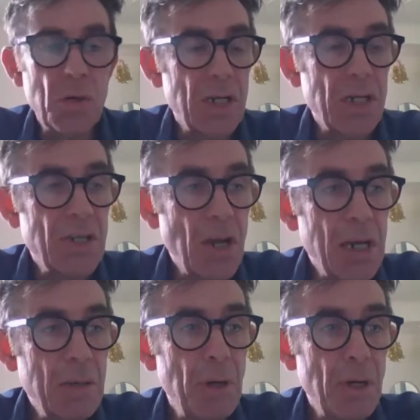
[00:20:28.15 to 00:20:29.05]
can
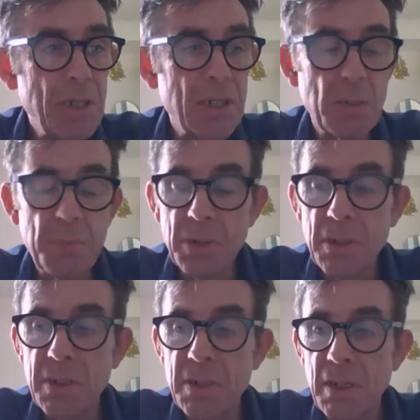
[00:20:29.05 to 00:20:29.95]
assign
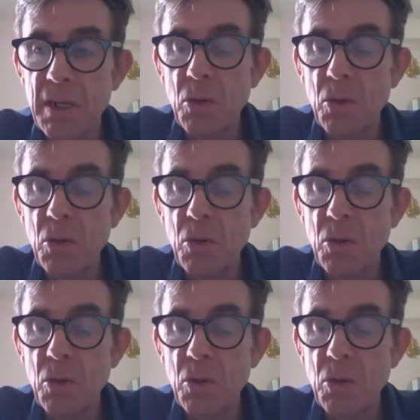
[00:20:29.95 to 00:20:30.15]
participants